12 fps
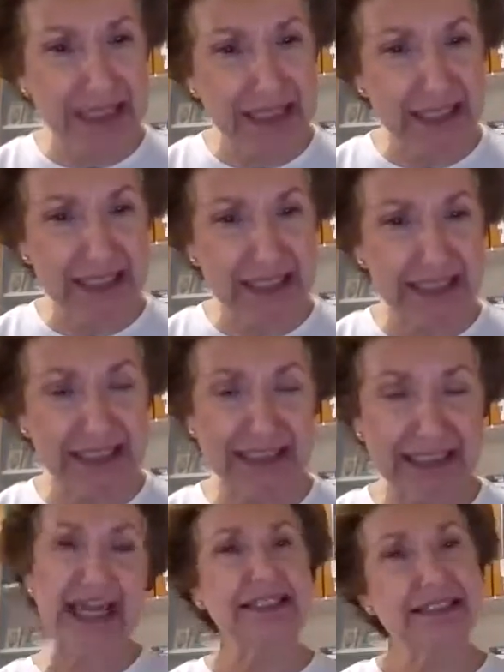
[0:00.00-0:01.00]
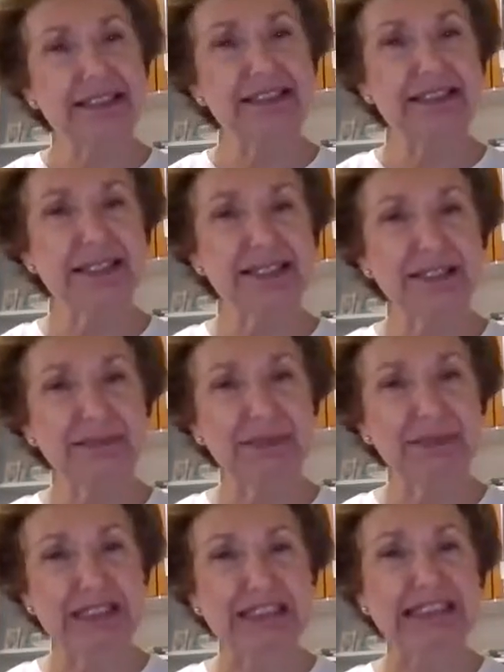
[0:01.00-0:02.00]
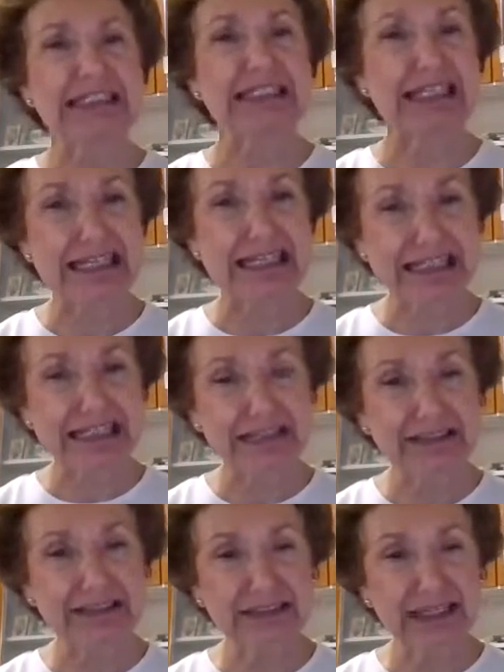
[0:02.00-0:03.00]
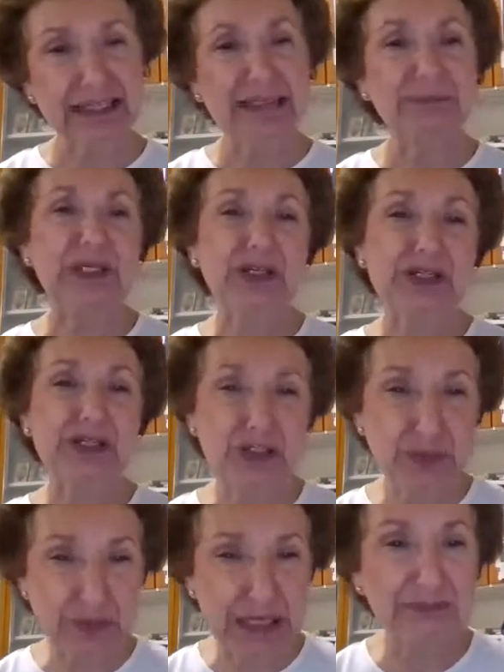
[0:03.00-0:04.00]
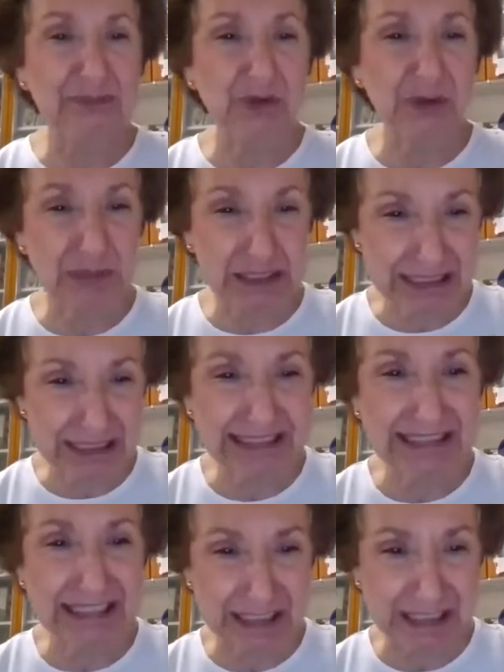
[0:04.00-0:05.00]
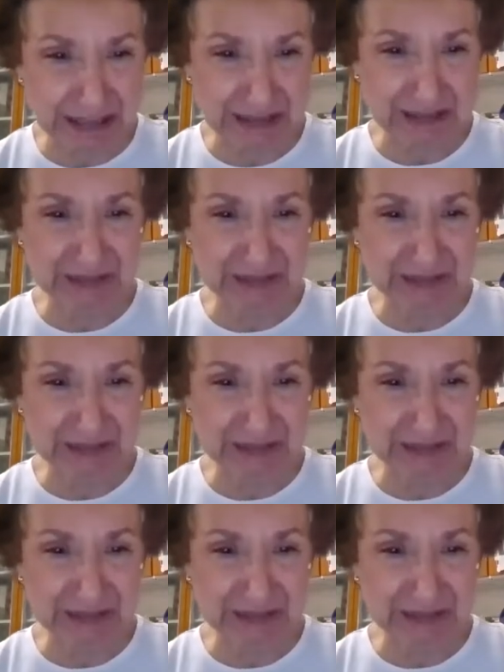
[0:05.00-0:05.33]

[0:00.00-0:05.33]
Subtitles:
And I said to him, Nick, because you make more money than I do.